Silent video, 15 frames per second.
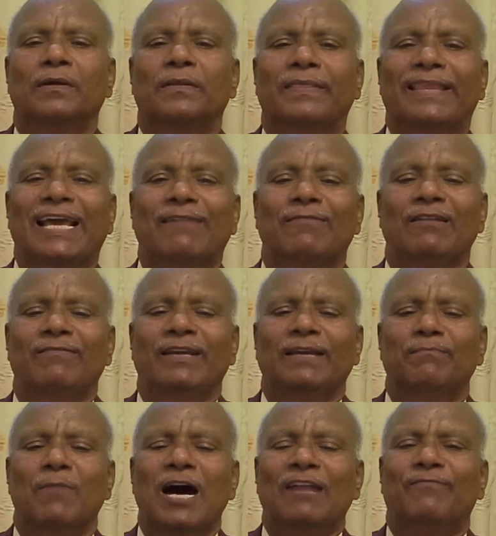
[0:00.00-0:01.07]
There will be
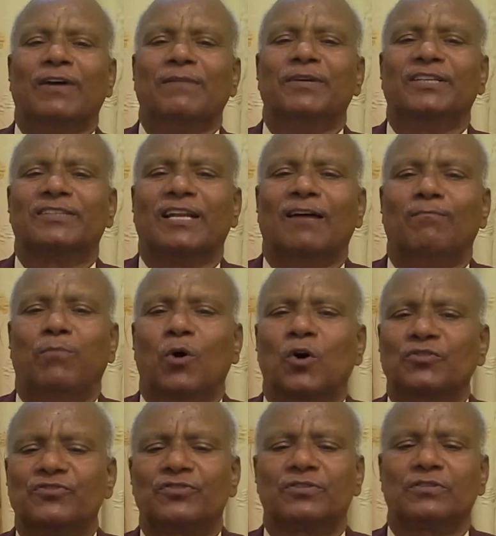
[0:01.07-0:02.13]
malformation of
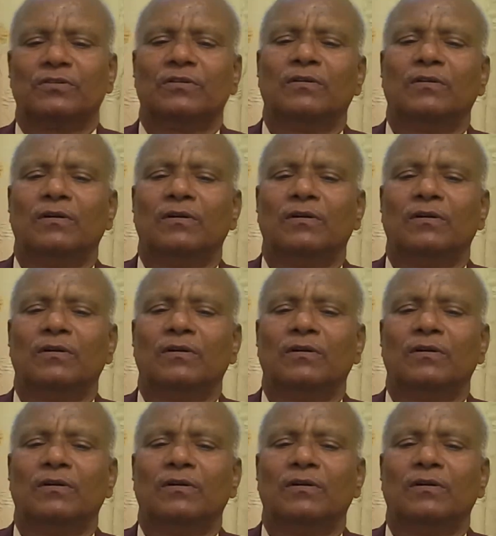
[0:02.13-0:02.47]
bones,